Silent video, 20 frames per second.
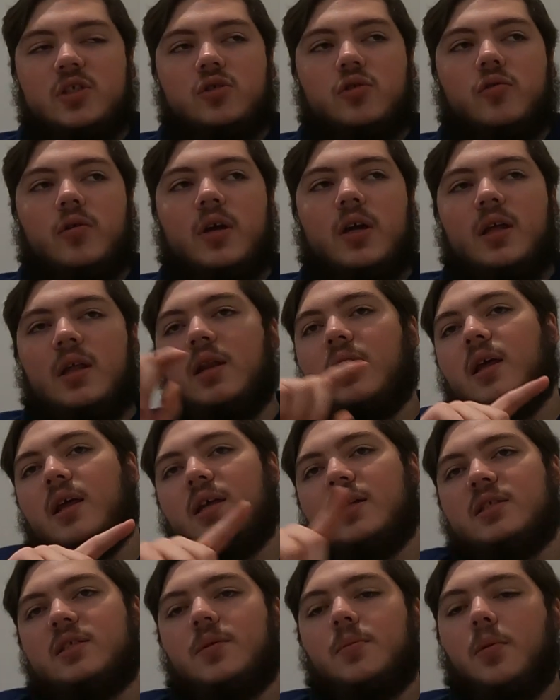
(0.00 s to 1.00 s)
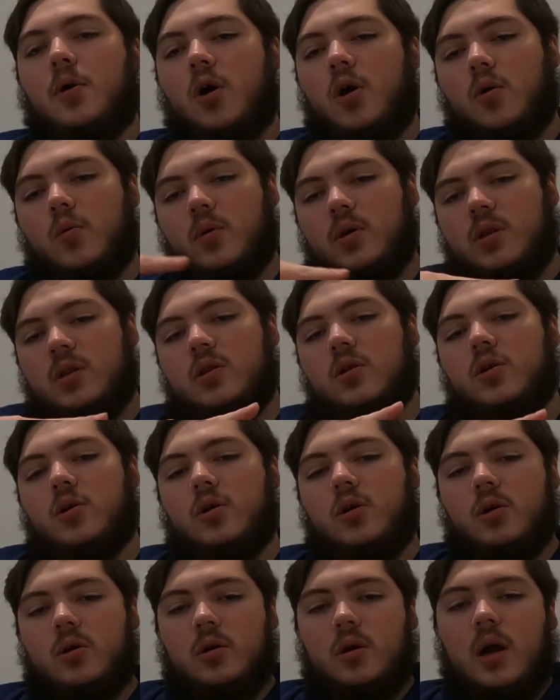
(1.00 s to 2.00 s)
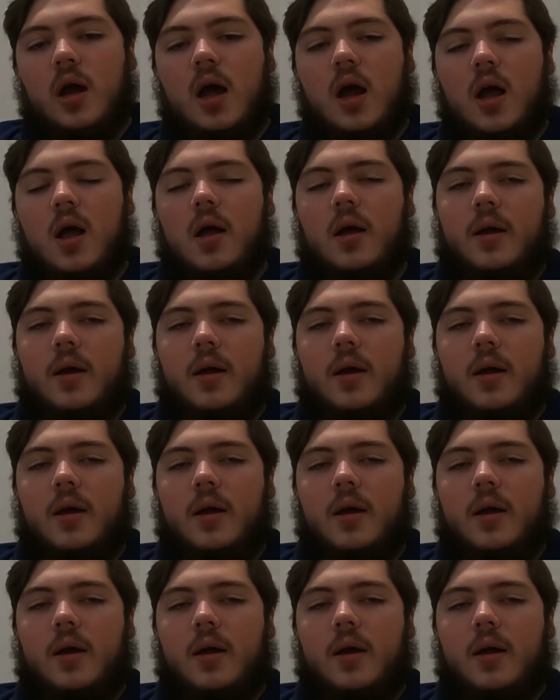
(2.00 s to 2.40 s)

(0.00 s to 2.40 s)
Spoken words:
screen is a bar with your